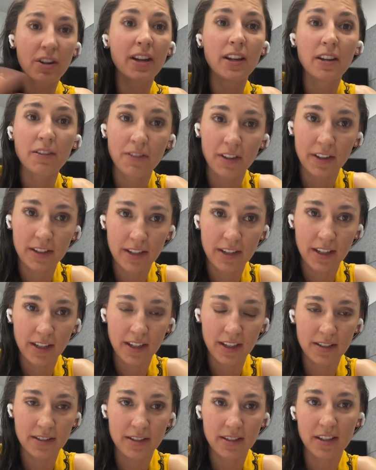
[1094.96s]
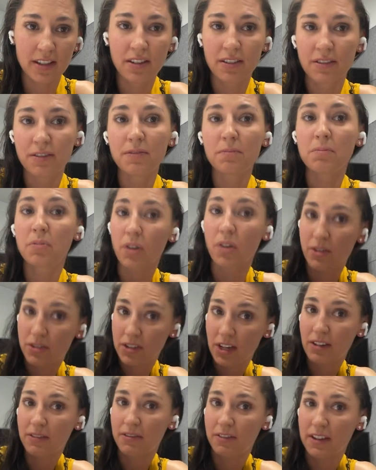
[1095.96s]
training funding instead of
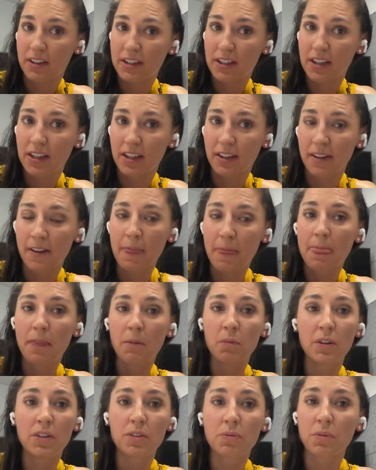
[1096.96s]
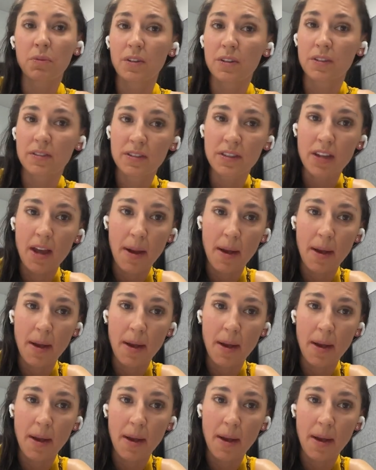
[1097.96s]
project funding, which was okay.